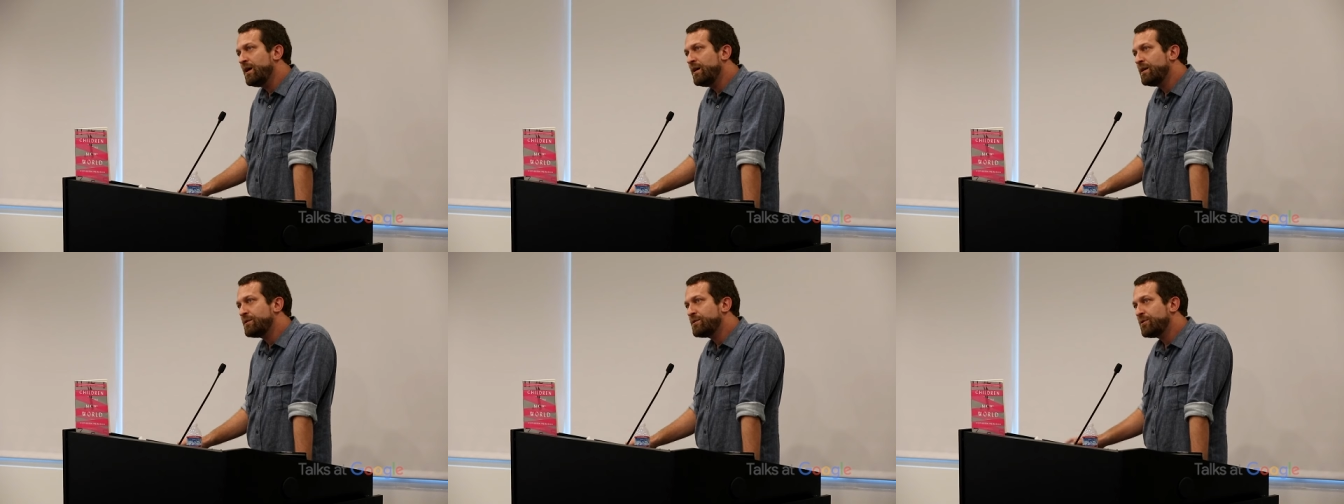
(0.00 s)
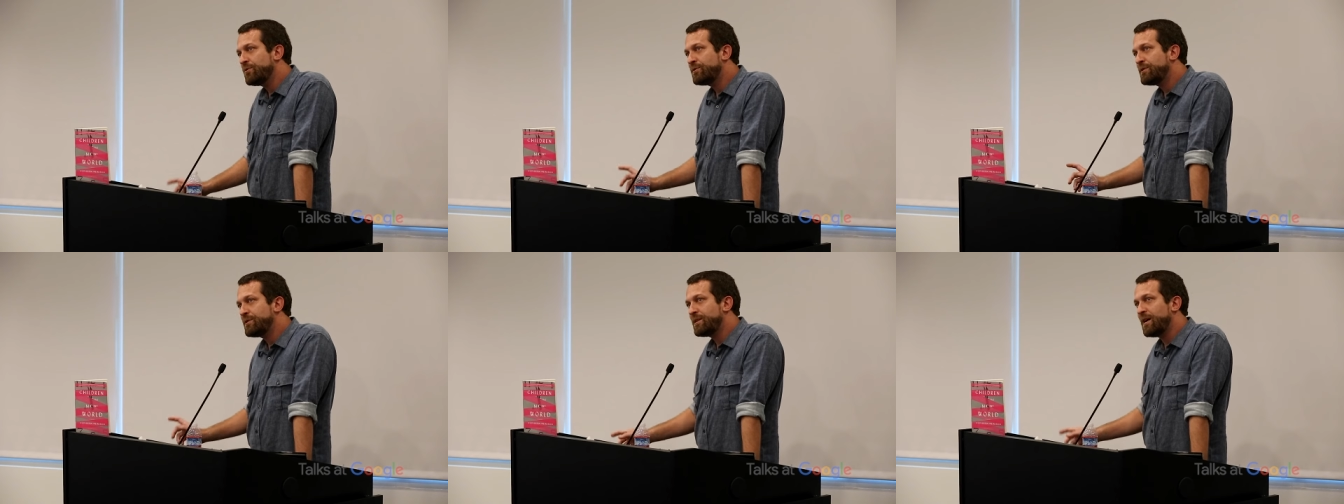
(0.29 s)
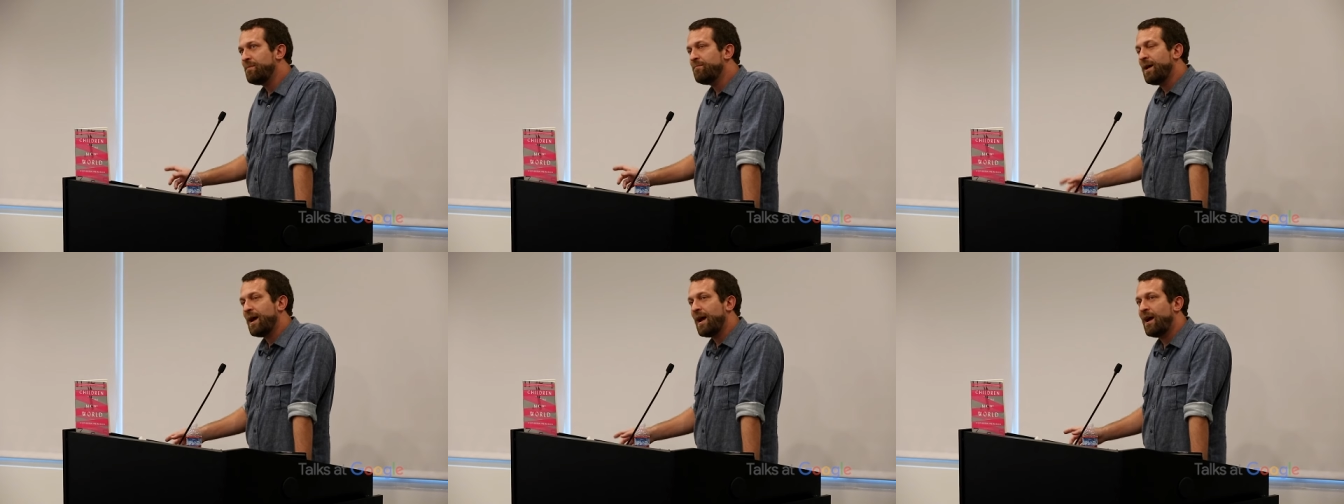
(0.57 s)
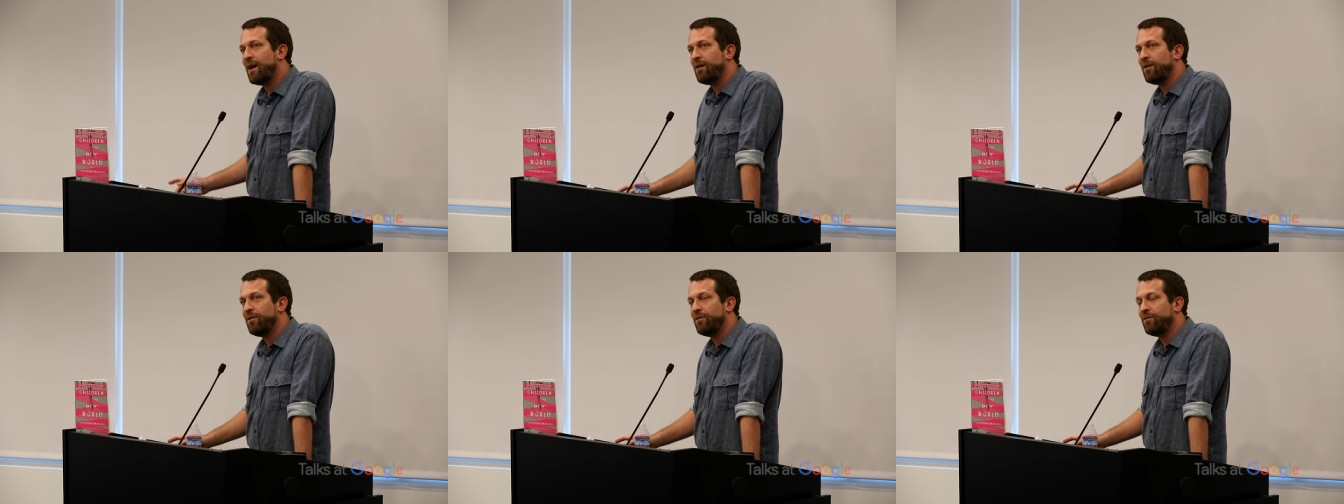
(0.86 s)
So
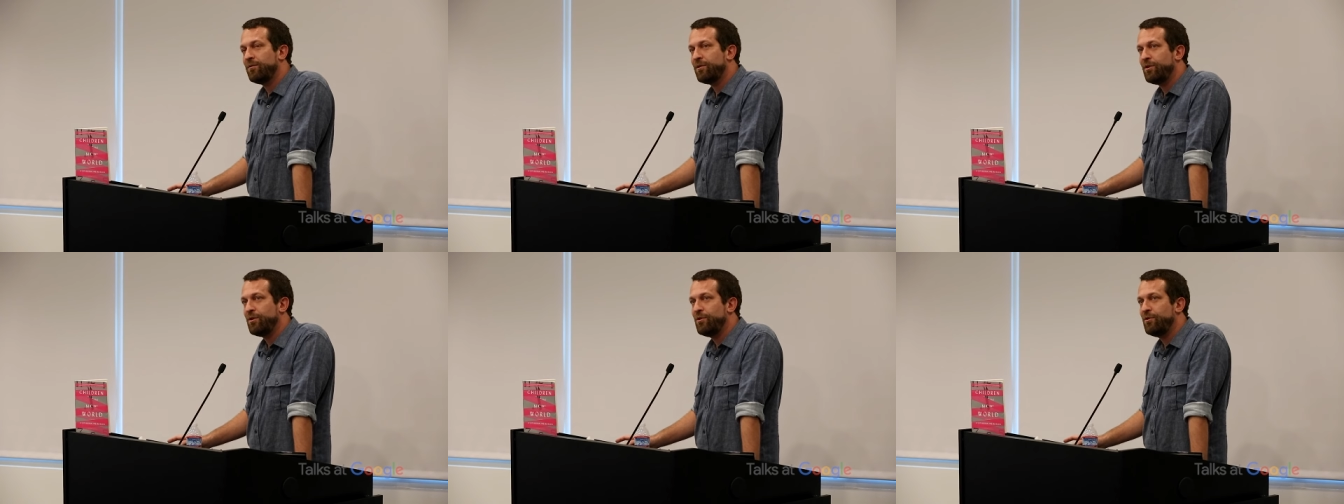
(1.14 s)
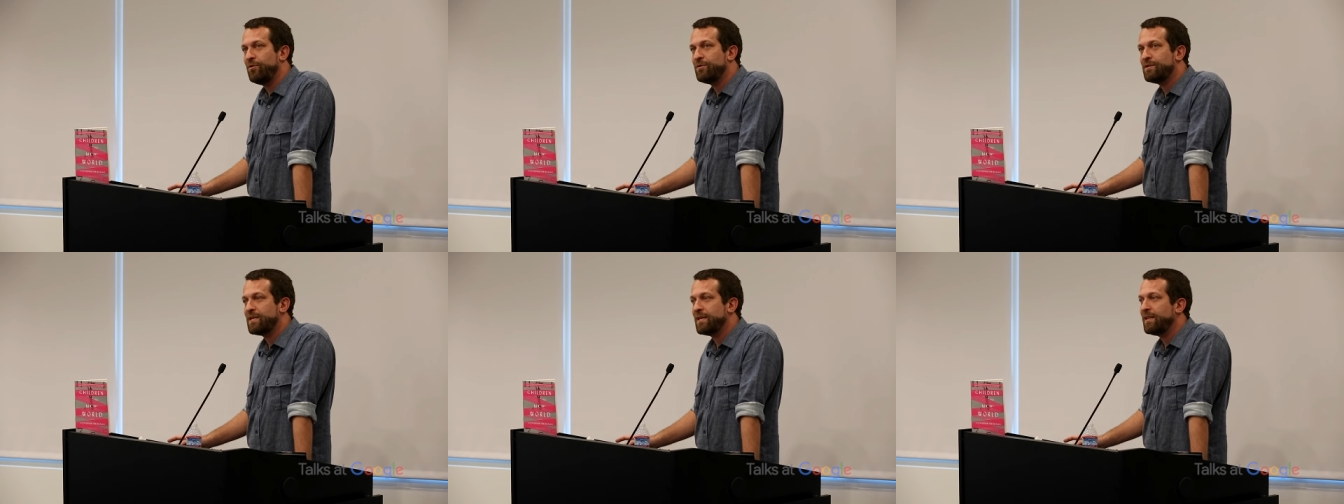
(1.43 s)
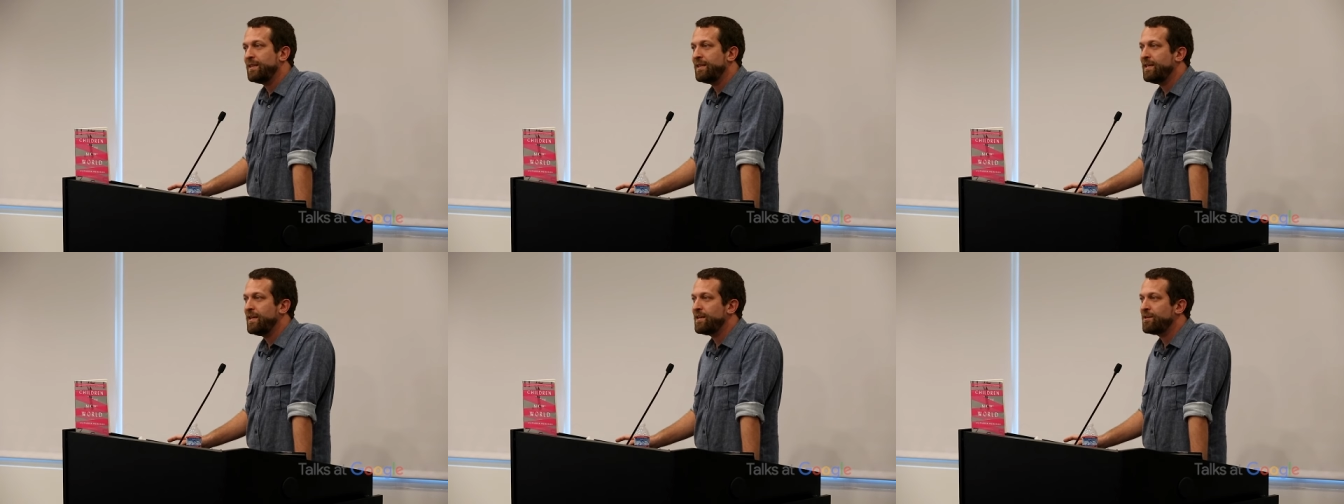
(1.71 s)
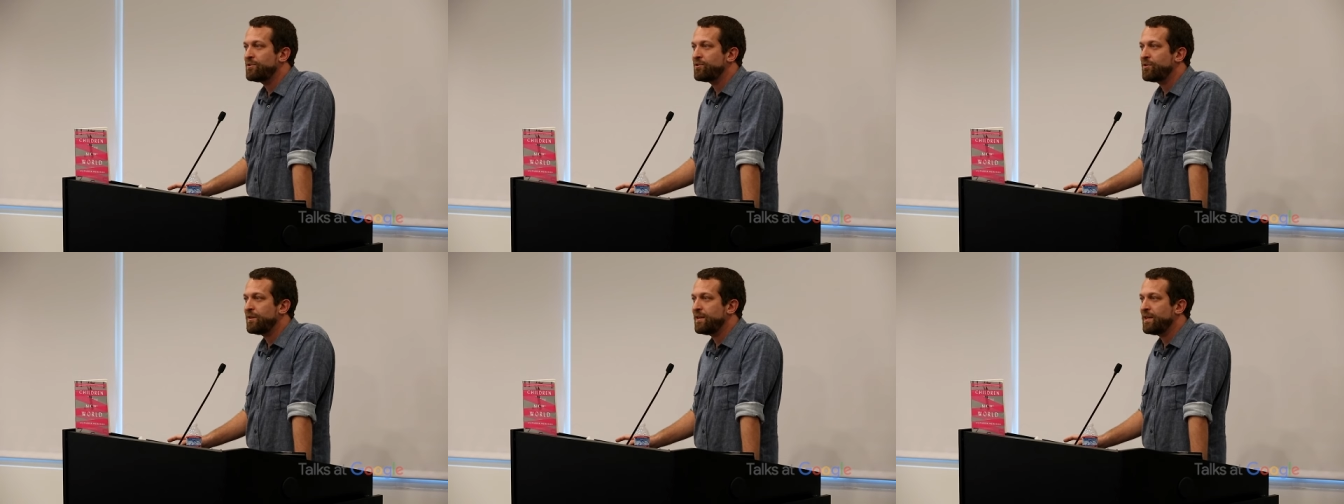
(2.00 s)
somehow using the
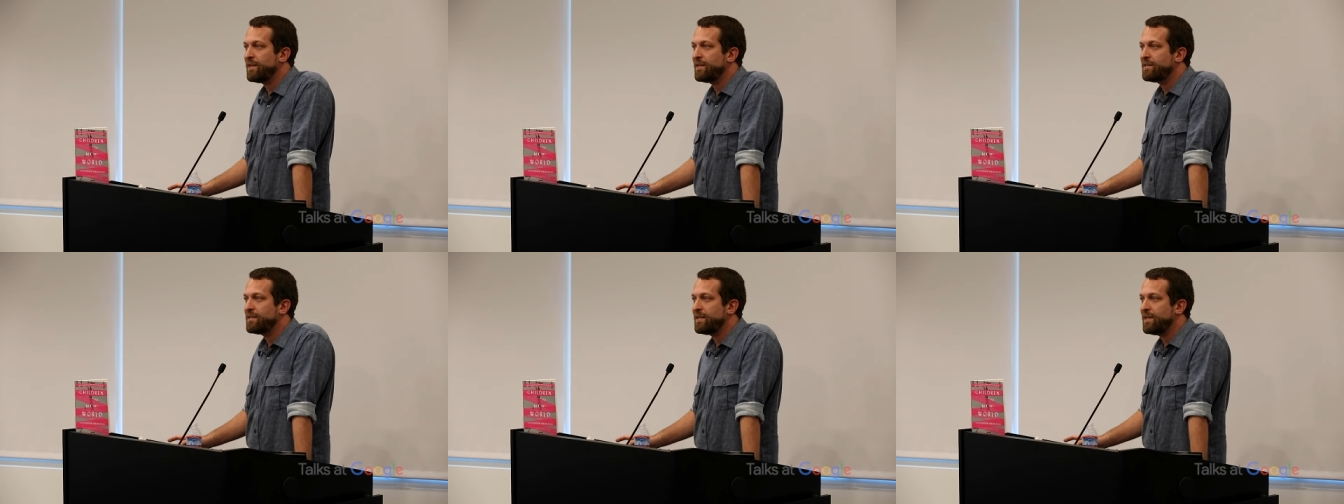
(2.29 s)
internet